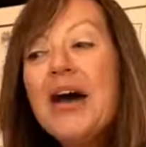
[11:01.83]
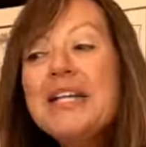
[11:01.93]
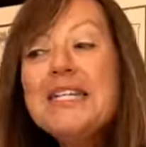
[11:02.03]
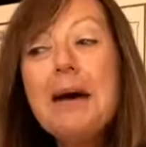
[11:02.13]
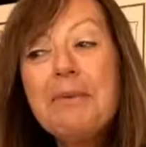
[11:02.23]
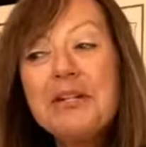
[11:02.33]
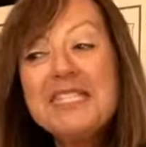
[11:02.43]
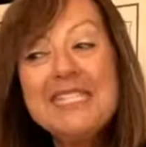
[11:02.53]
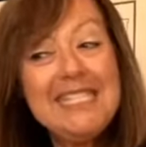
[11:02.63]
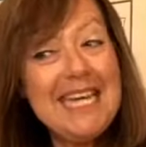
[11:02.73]
Number
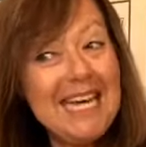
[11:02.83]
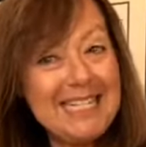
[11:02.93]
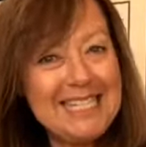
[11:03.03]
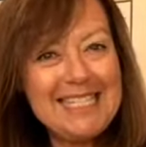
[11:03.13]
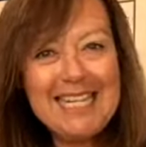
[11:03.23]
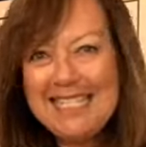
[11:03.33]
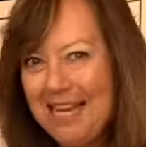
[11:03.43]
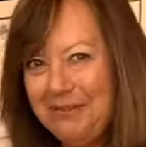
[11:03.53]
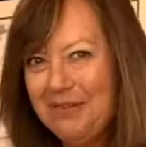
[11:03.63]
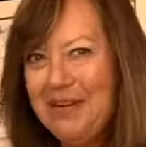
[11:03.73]
six
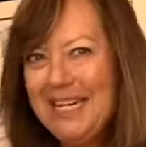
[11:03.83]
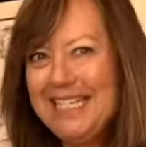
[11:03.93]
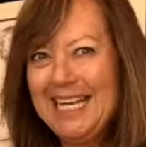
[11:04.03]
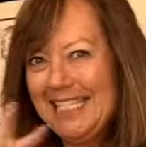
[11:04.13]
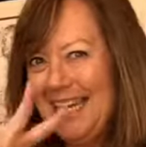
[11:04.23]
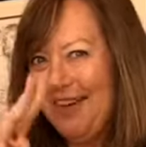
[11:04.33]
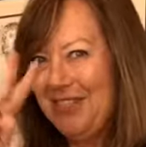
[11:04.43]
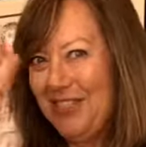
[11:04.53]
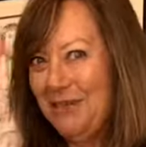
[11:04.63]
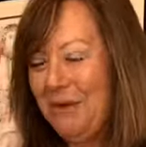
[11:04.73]
type of meditation. I have
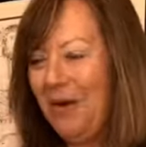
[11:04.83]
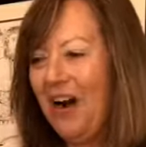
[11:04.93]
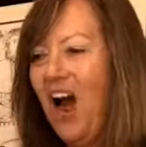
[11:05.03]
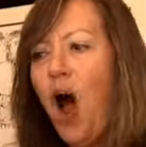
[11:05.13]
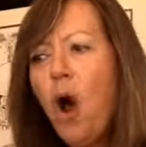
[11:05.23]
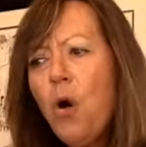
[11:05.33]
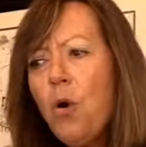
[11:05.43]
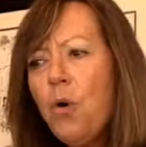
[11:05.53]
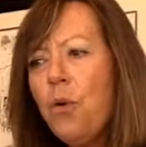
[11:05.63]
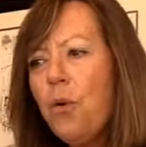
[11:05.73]
two more.
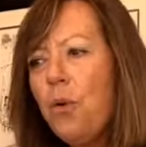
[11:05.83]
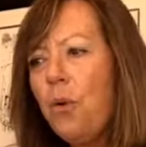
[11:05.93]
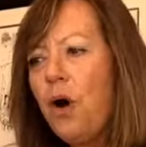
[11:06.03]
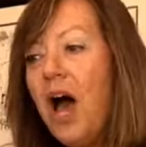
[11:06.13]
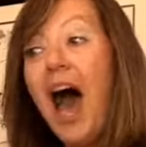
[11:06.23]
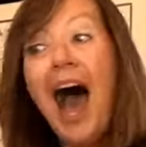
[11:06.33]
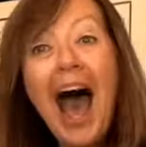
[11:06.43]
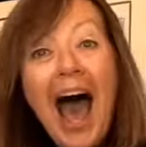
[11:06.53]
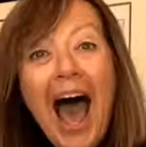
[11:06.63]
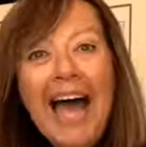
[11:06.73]
Oh,
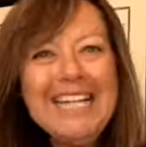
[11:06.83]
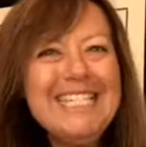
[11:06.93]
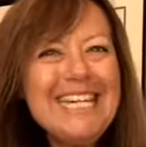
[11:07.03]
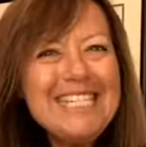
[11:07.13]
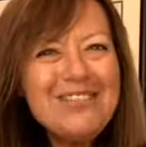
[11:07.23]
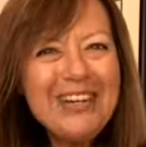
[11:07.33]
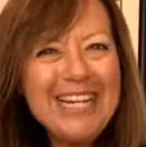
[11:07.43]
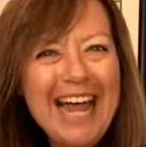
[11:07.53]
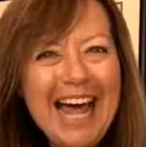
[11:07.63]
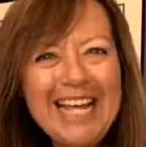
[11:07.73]
I just
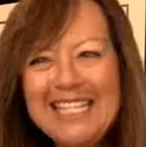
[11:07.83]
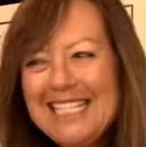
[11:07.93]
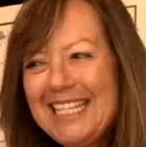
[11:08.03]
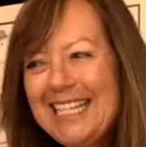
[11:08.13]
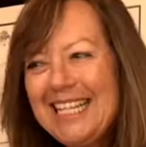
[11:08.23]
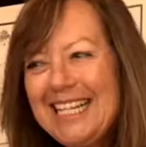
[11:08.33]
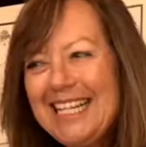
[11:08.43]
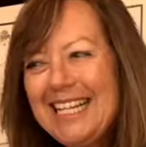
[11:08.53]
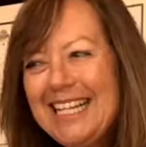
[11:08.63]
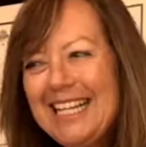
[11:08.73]
realized
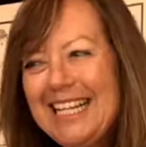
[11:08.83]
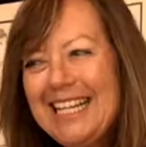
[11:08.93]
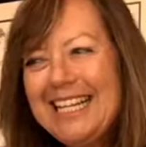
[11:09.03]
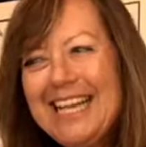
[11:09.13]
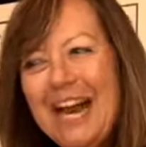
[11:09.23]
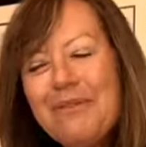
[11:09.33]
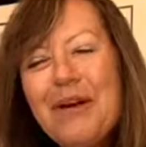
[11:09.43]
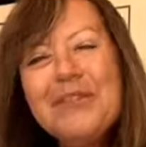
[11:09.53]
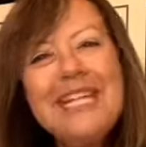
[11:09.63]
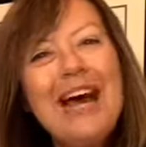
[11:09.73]
that I
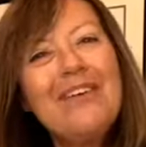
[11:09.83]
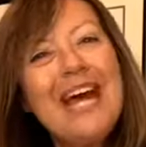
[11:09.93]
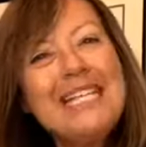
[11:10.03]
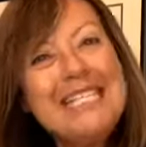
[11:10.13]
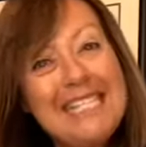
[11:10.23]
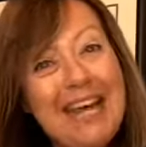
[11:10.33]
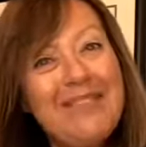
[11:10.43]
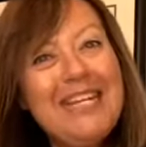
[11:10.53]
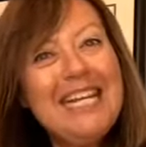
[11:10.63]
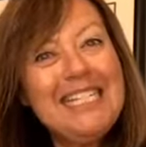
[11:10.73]
wrote down
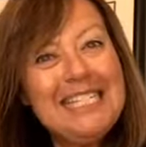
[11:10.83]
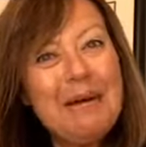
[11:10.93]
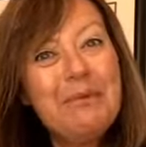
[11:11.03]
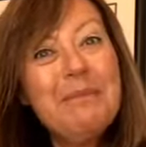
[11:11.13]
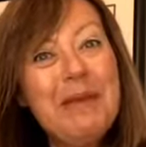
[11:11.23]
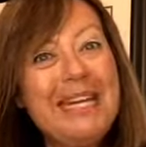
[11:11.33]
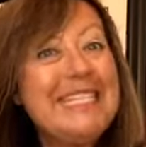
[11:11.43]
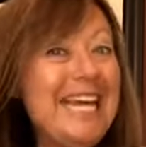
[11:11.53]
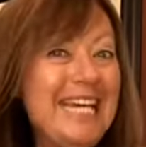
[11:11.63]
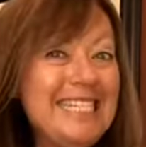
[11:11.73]
seven separate
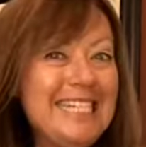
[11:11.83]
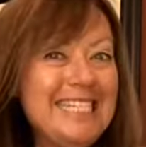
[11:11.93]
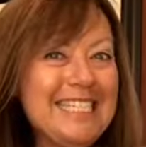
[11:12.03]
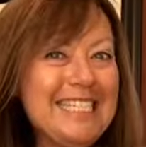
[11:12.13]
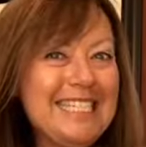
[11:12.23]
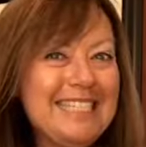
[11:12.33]
meditations.